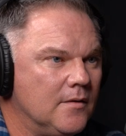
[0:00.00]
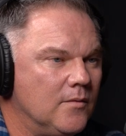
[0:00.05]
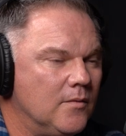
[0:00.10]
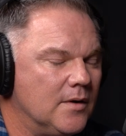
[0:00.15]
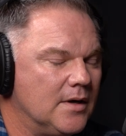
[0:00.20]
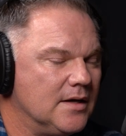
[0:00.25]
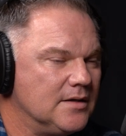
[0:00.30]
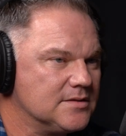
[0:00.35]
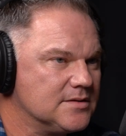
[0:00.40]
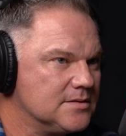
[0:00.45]

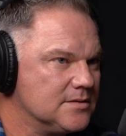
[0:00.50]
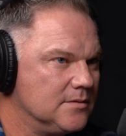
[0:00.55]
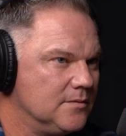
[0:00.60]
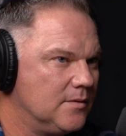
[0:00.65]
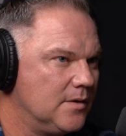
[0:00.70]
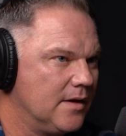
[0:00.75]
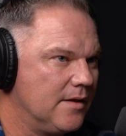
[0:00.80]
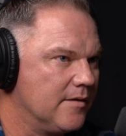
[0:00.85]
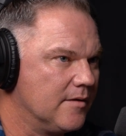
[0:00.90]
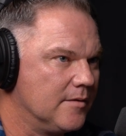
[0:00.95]
what else?
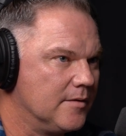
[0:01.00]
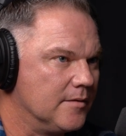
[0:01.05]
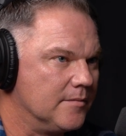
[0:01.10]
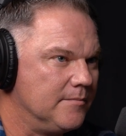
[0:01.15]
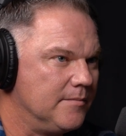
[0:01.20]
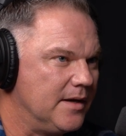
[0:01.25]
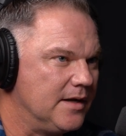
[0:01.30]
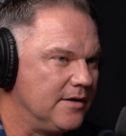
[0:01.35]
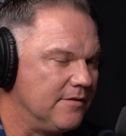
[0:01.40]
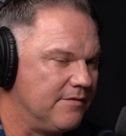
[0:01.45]
What other
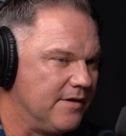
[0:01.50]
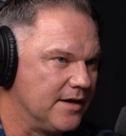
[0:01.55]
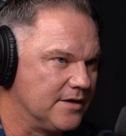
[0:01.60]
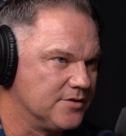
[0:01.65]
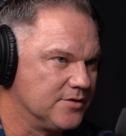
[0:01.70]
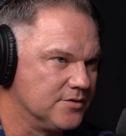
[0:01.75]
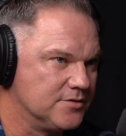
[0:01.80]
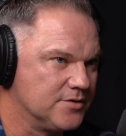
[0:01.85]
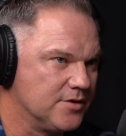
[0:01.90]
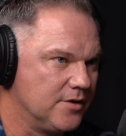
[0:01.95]

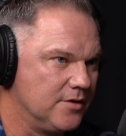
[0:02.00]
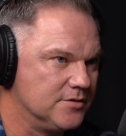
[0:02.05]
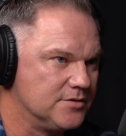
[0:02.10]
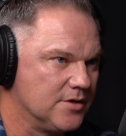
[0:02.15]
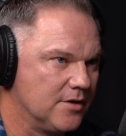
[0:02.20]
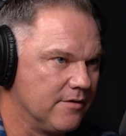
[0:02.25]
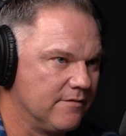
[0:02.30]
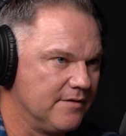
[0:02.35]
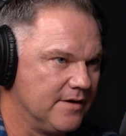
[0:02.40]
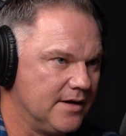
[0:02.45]
manufacturers are you
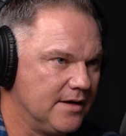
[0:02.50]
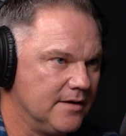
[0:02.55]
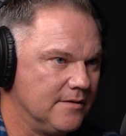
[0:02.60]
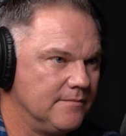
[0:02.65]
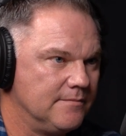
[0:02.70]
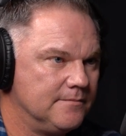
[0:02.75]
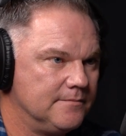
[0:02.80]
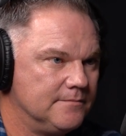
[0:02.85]
certified in?